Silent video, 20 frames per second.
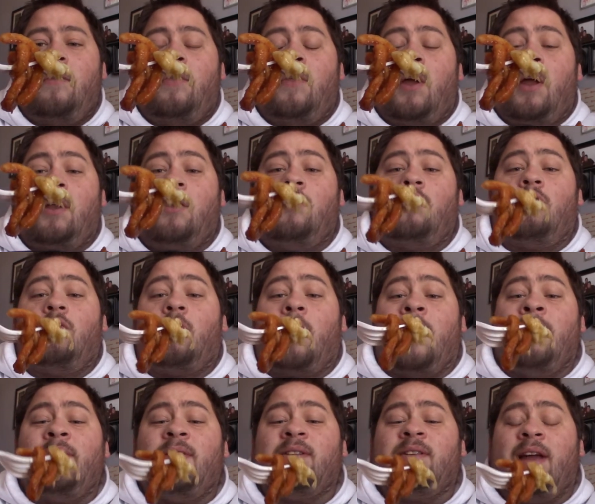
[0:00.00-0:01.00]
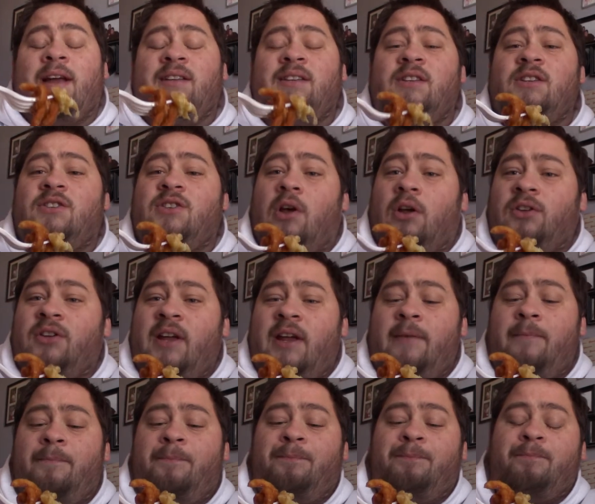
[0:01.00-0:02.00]
That gravy is nice and
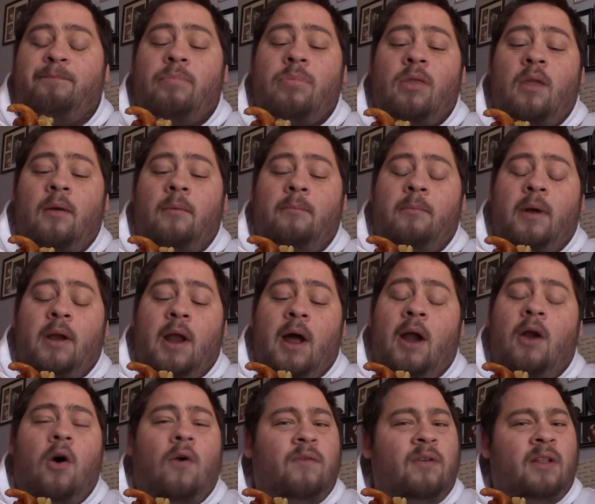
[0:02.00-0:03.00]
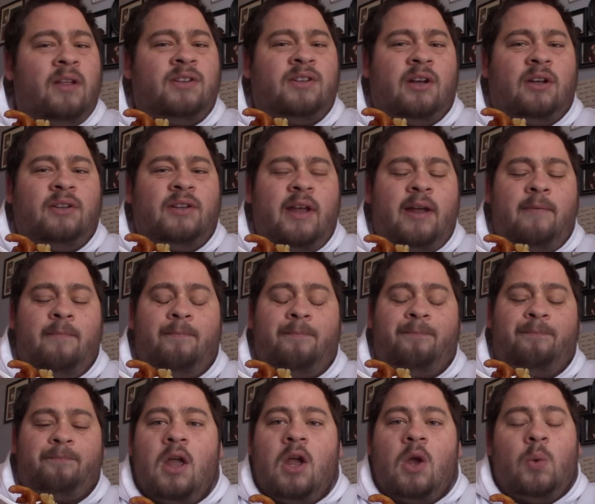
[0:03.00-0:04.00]
salty, but not overly salty.
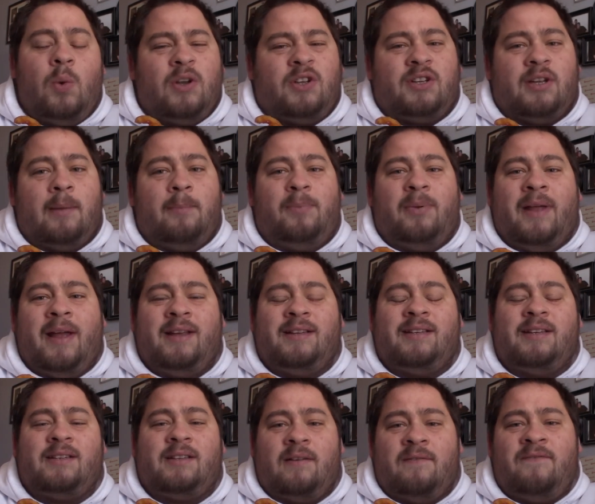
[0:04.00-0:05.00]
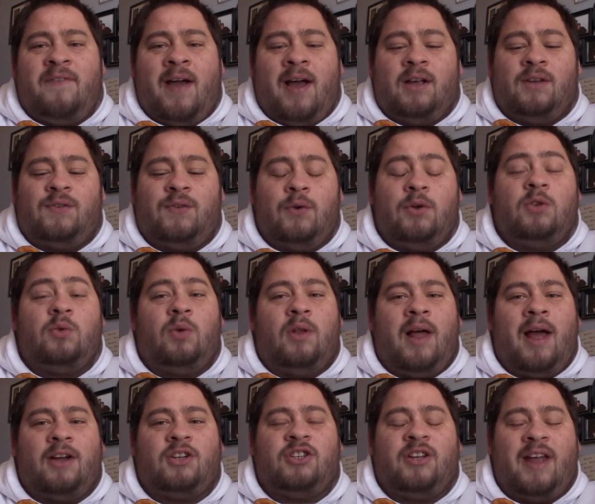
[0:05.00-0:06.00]
Which some places, some fast foods
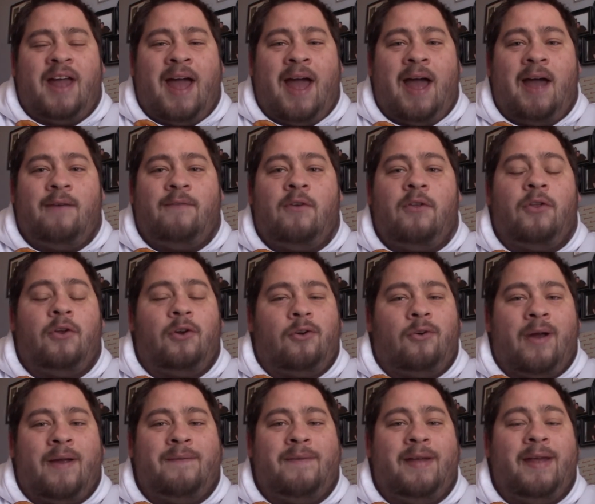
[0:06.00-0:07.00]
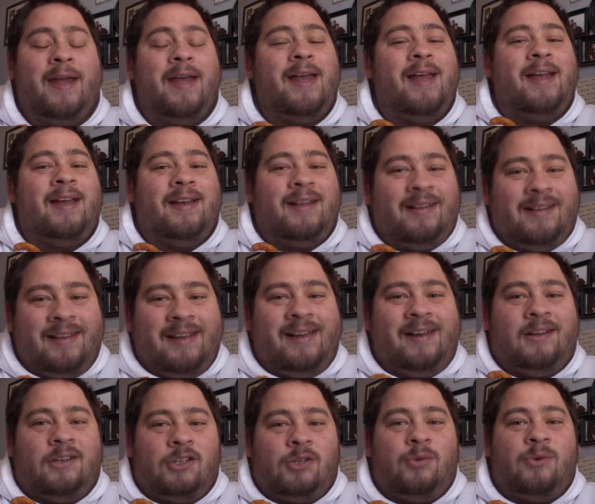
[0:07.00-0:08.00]
will actually have their gravy a
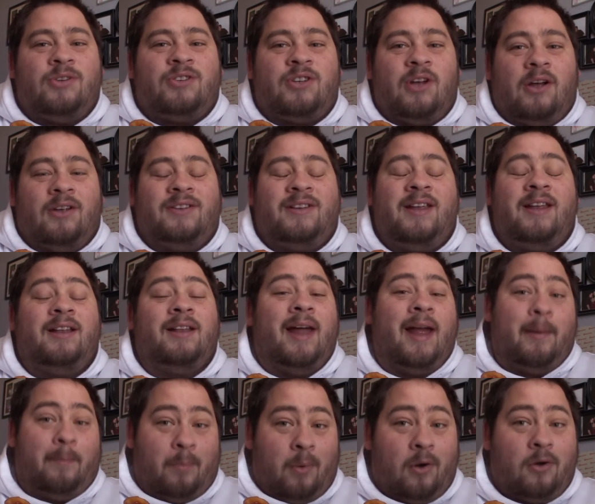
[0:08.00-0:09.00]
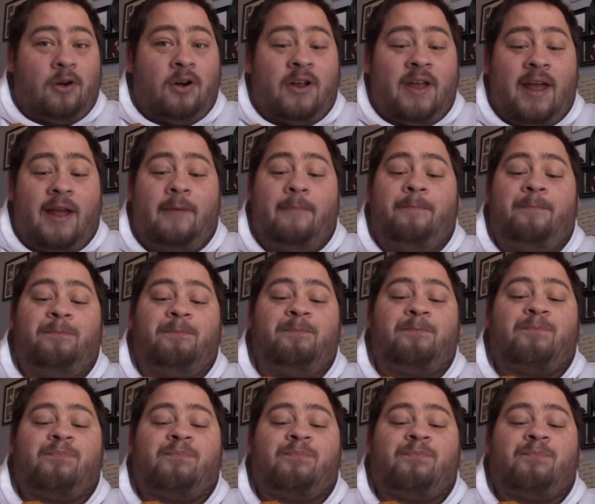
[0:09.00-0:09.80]
little too salty, like Burger King.